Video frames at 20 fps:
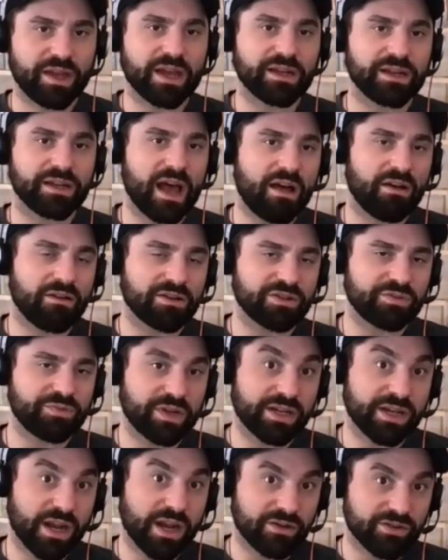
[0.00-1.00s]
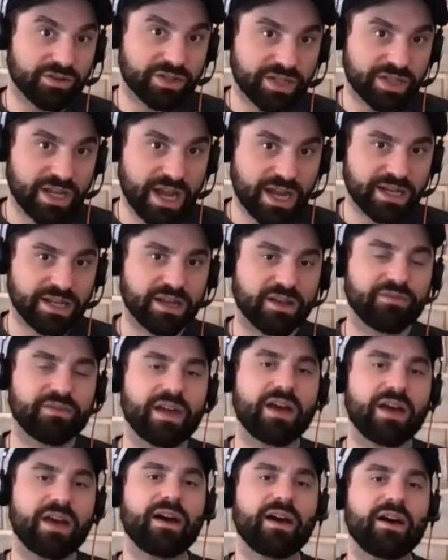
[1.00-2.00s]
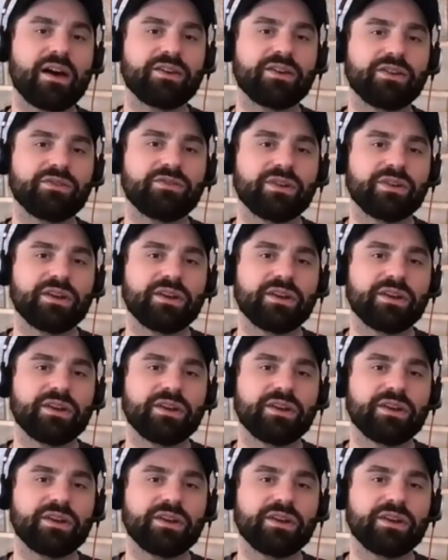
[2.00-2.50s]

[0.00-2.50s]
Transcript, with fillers: acknowledgement and understanding of that value